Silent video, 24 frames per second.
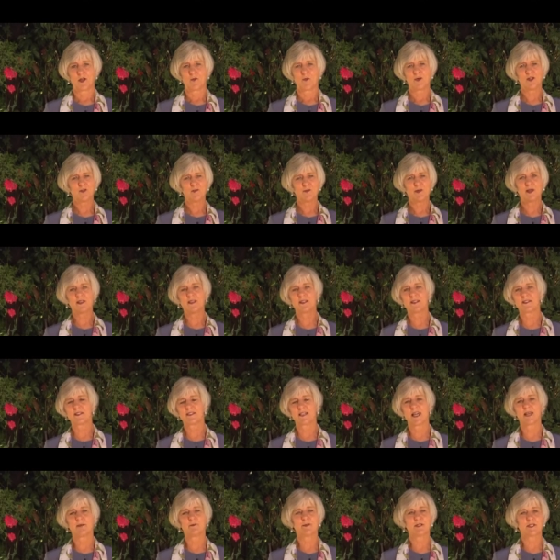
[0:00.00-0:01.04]
What have been the
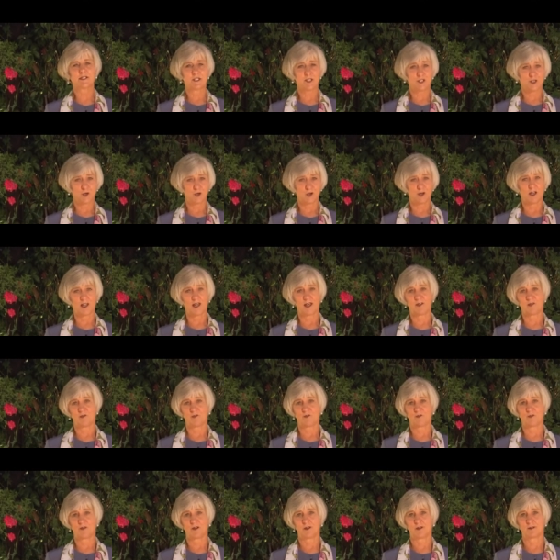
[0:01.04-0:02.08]
assignments in your
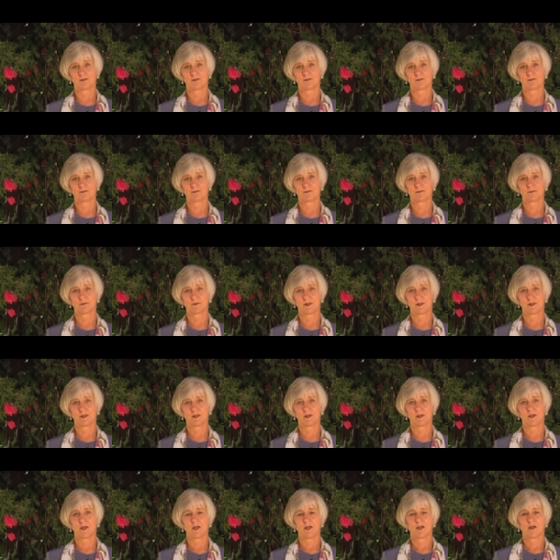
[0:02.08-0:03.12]
life?
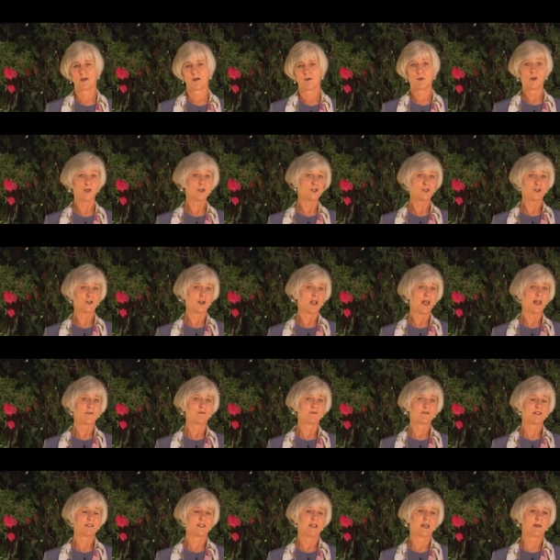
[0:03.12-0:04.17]
What is your
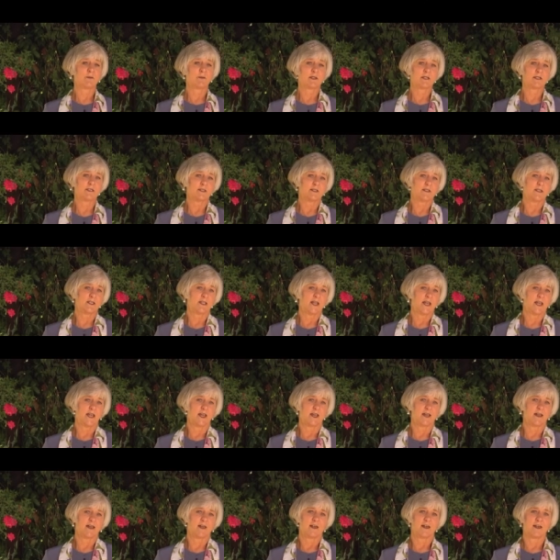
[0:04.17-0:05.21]
life assignment
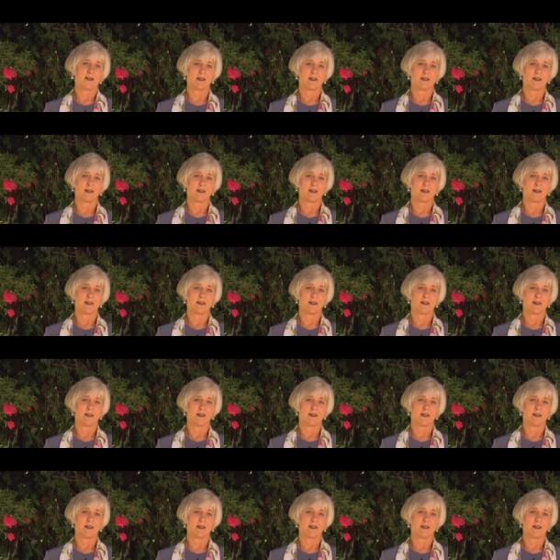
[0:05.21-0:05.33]
today?